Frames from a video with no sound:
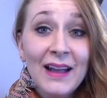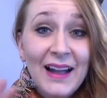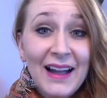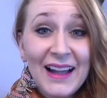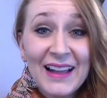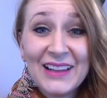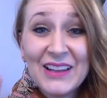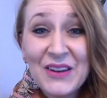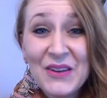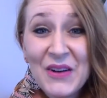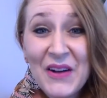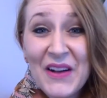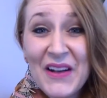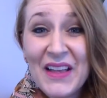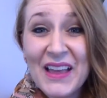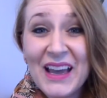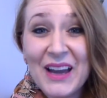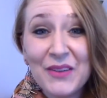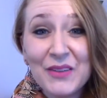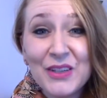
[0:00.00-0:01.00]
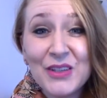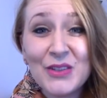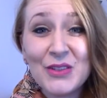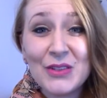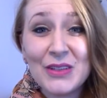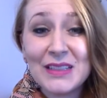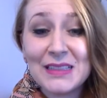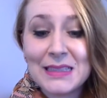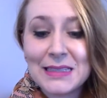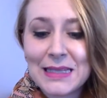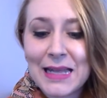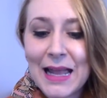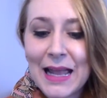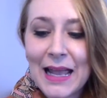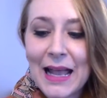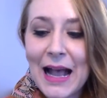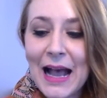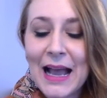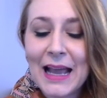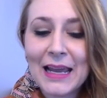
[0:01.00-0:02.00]
Hello all, how are you doing
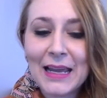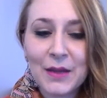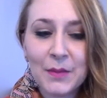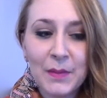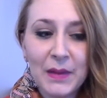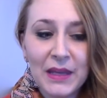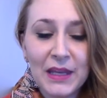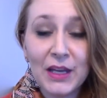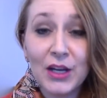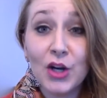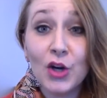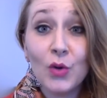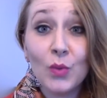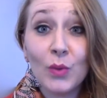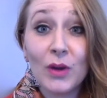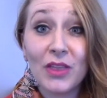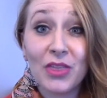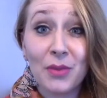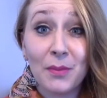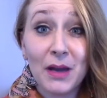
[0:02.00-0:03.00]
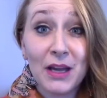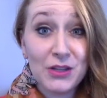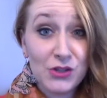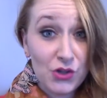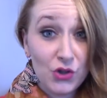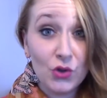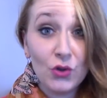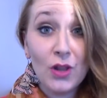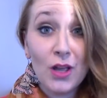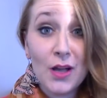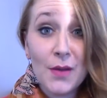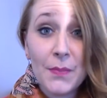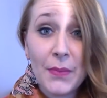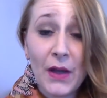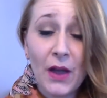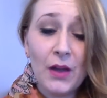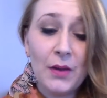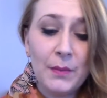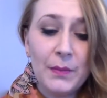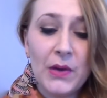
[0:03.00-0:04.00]
today? I am here with my Julep
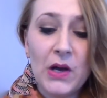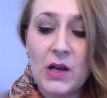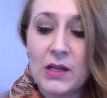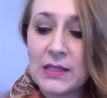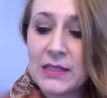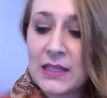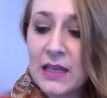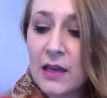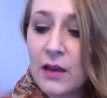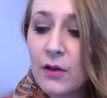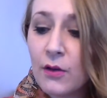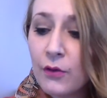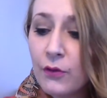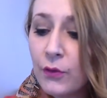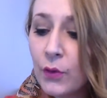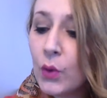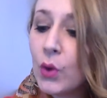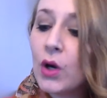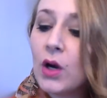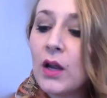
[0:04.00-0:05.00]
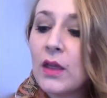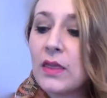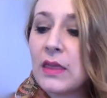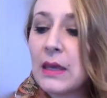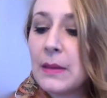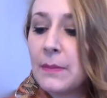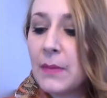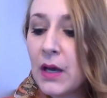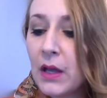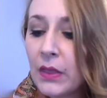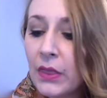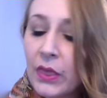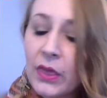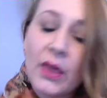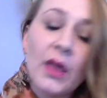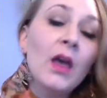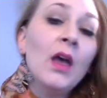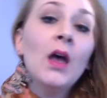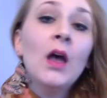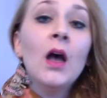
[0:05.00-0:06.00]
unboxing for the month
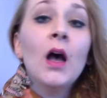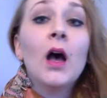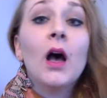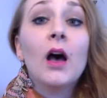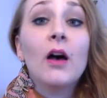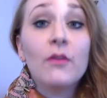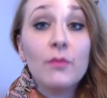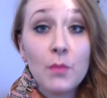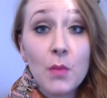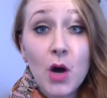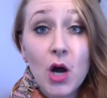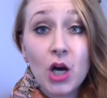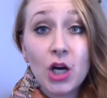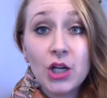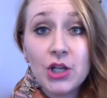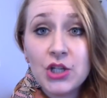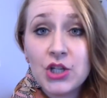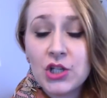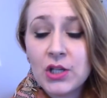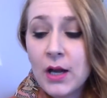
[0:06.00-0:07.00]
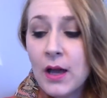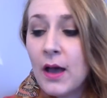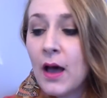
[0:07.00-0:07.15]
of March.